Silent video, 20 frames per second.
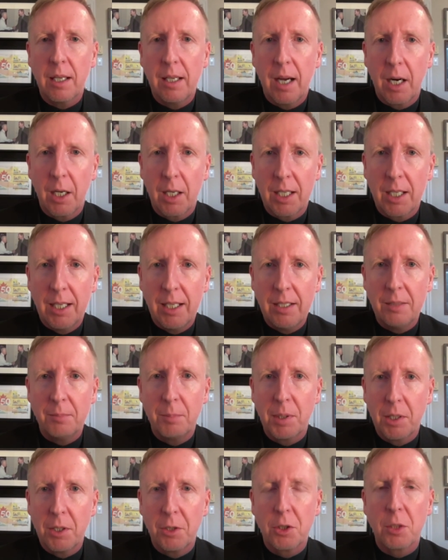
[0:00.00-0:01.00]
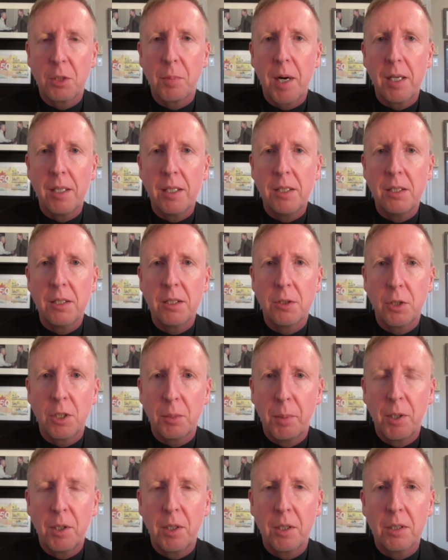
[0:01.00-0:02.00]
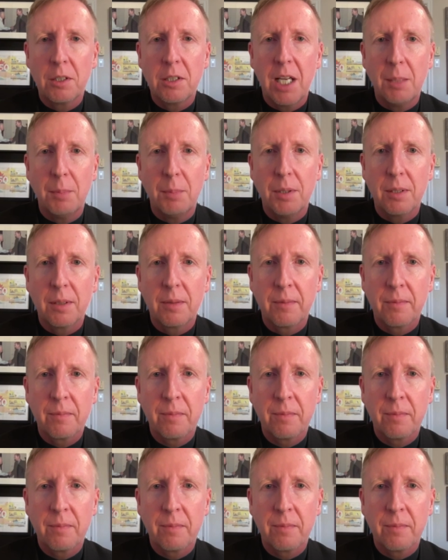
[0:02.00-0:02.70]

are Canadian political parties going to put on the table